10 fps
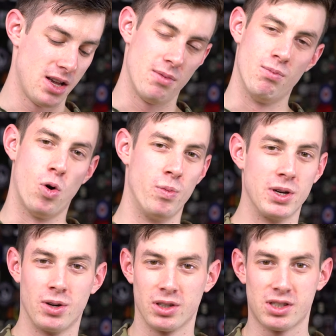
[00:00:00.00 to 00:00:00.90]

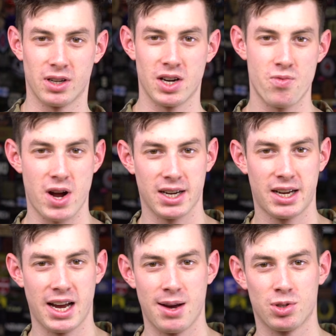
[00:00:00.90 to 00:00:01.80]
Mobius or the Run
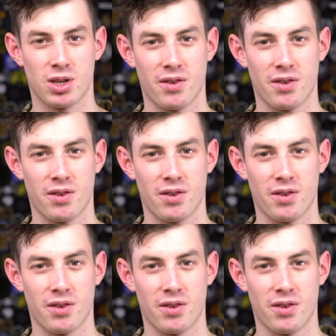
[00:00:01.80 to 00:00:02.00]
cams or